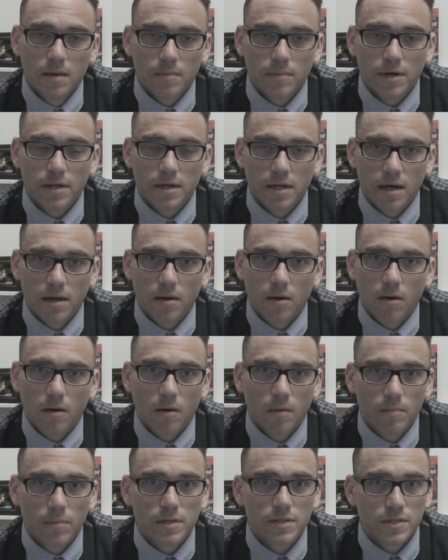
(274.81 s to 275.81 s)
but not
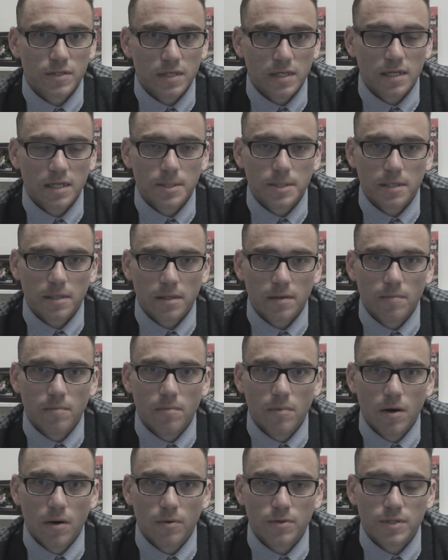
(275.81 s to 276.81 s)
all, but significantly
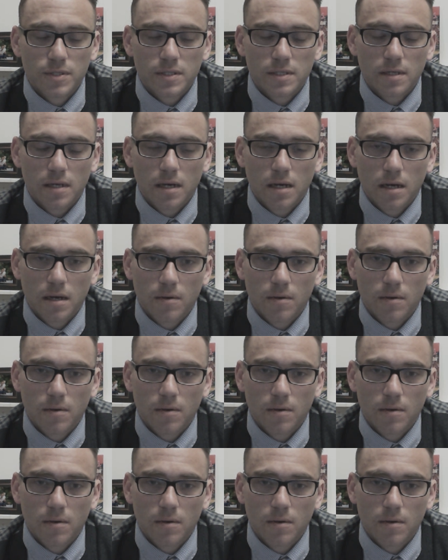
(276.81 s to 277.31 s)
most